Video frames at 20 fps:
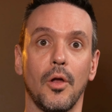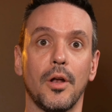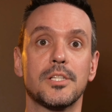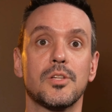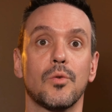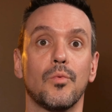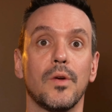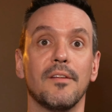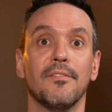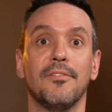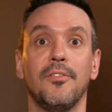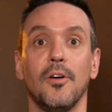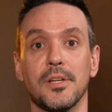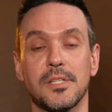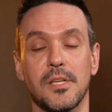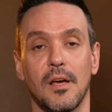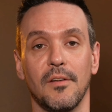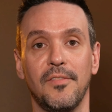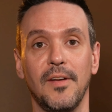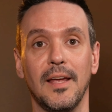order to
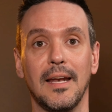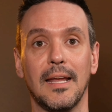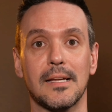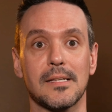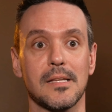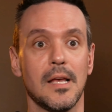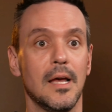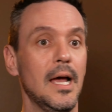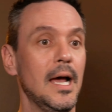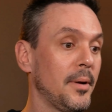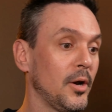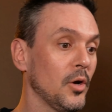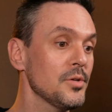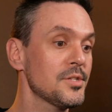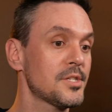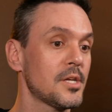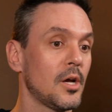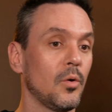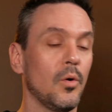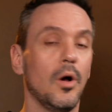reinforce our feelings, but
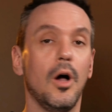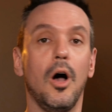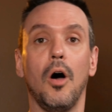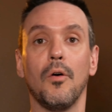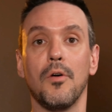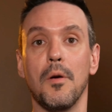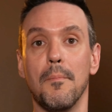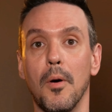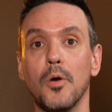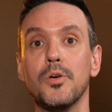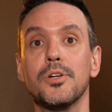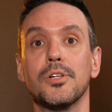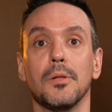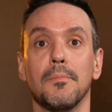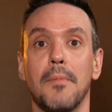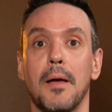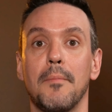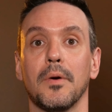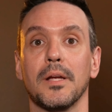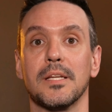also our emotional
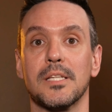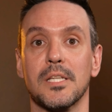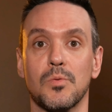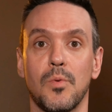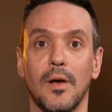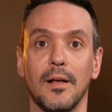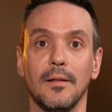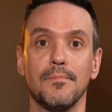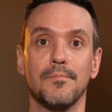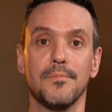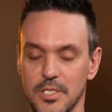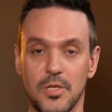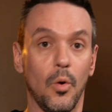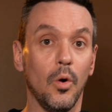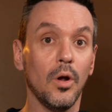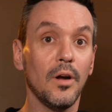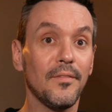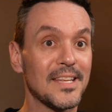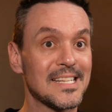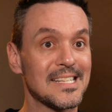memories as well. So
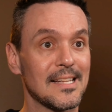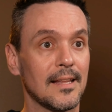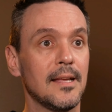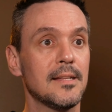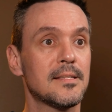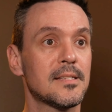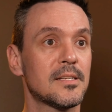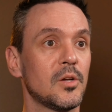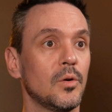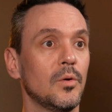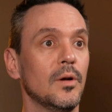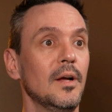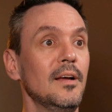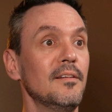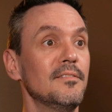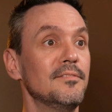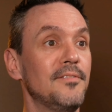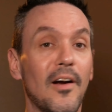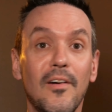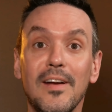all of this leads to
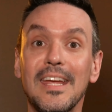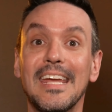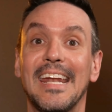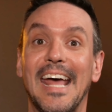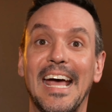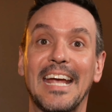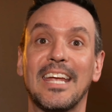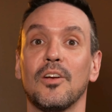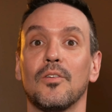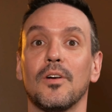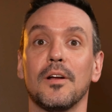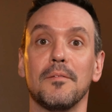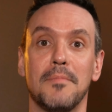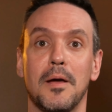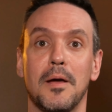very inaccurate